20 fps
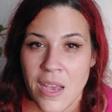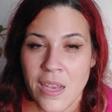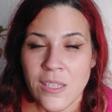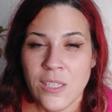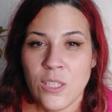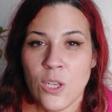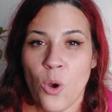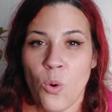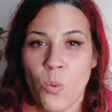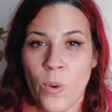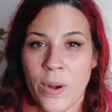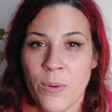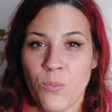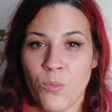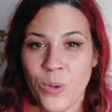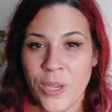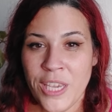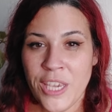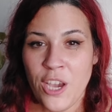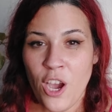So when
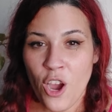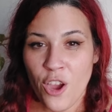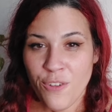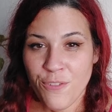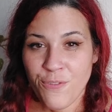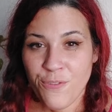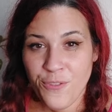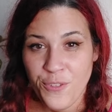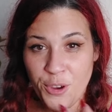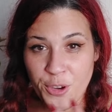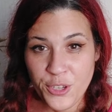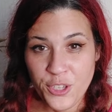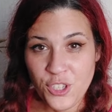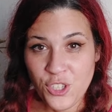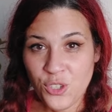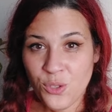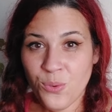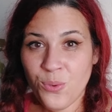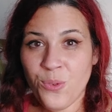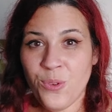we are
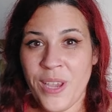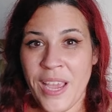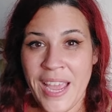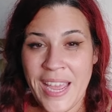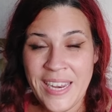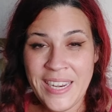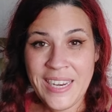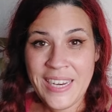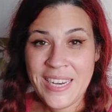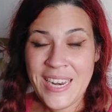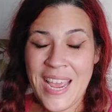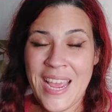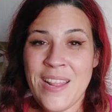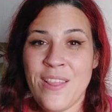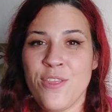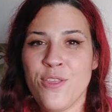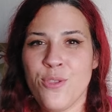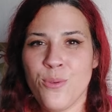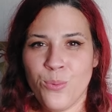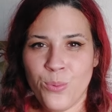first created
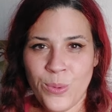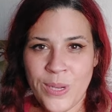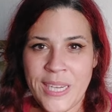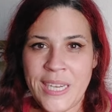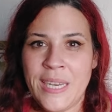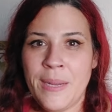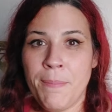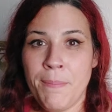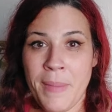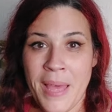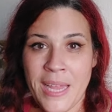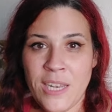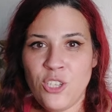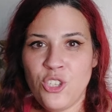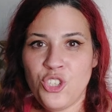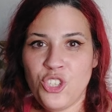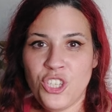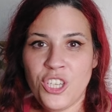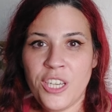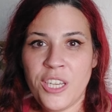in three
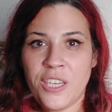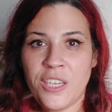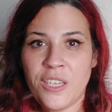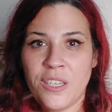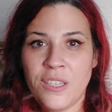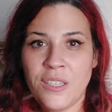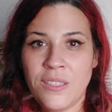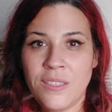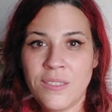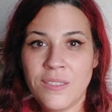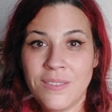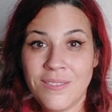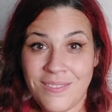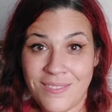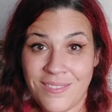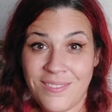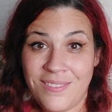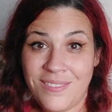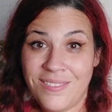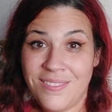dimension,
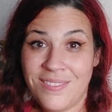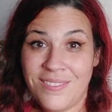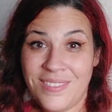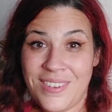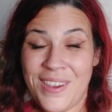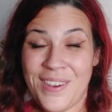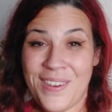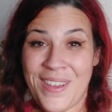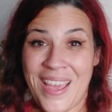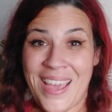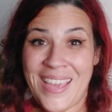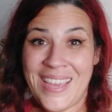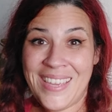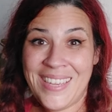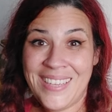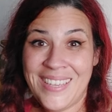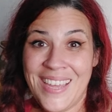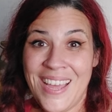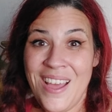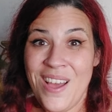
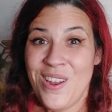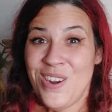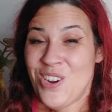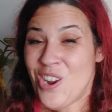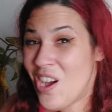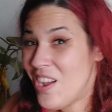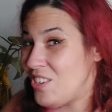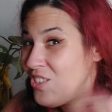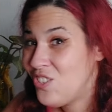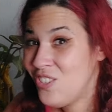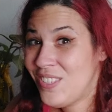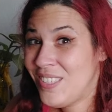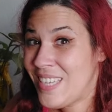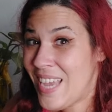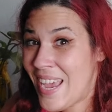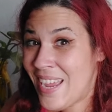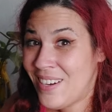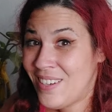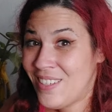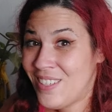okay, not just
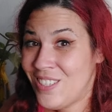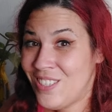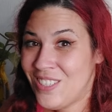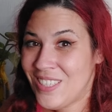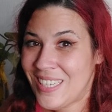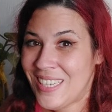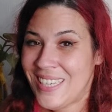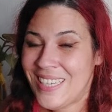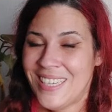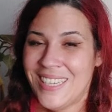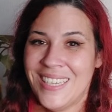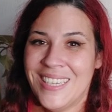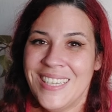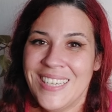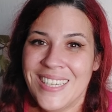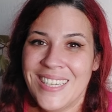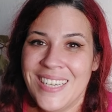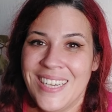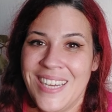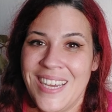energy,
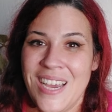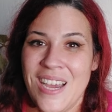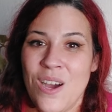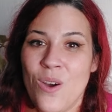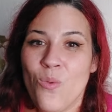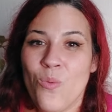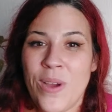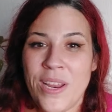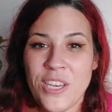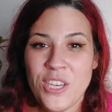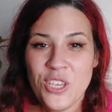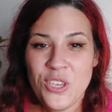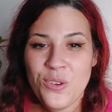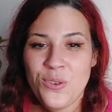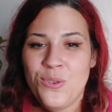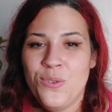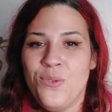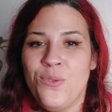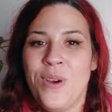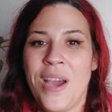when
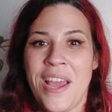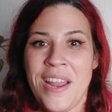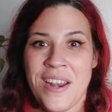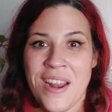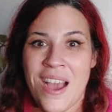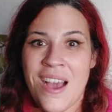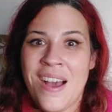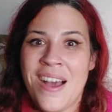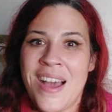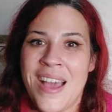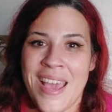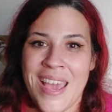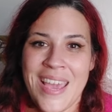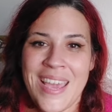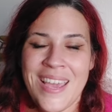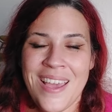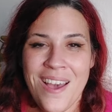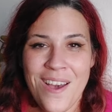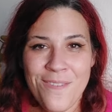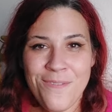you and
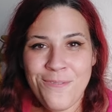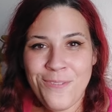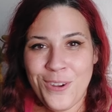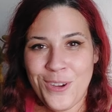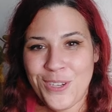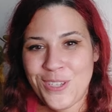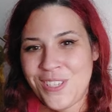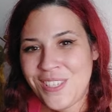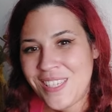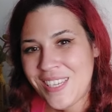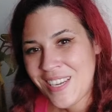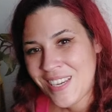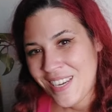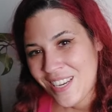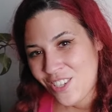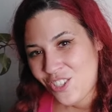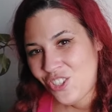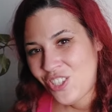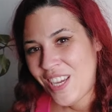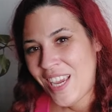I first
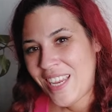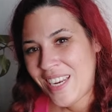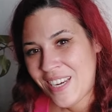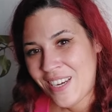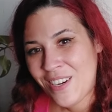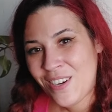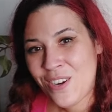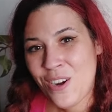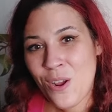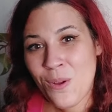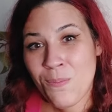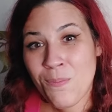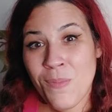initiated in our